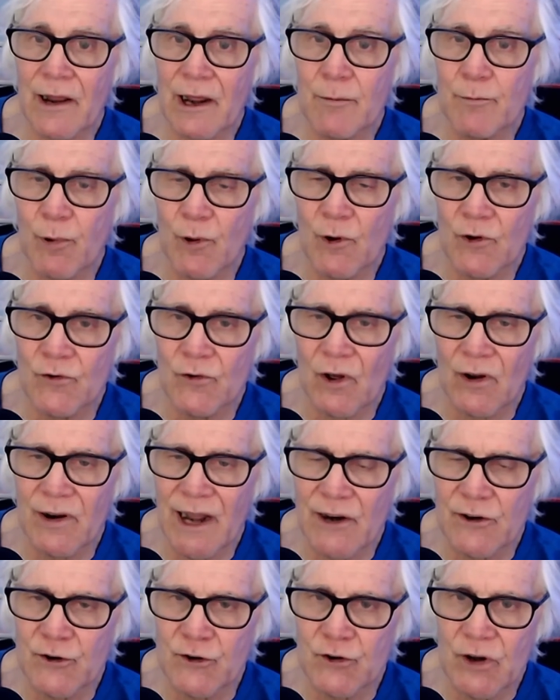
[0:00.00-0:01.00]
They put us on
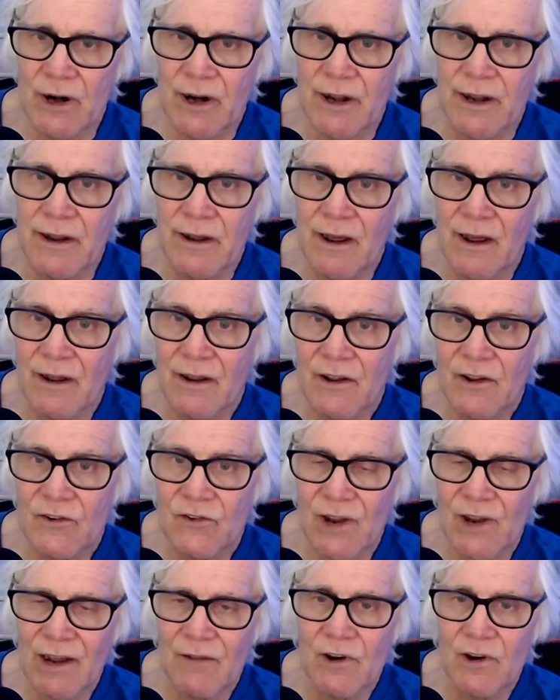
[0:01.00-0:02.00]
that shitty
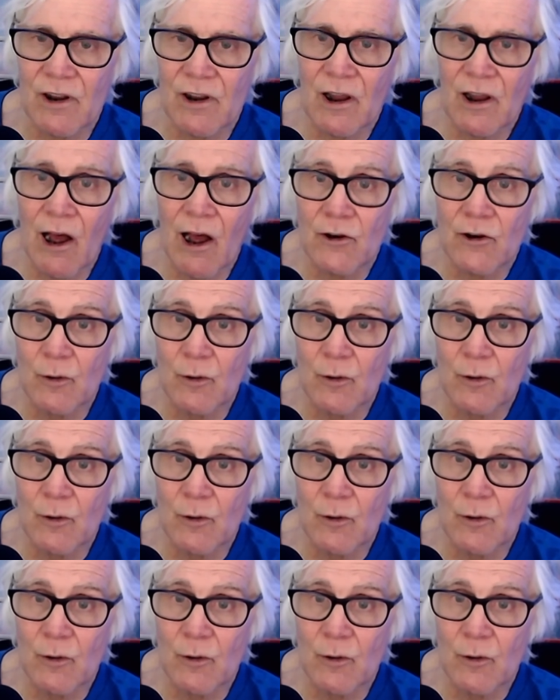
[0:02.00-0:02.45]
7 o'clock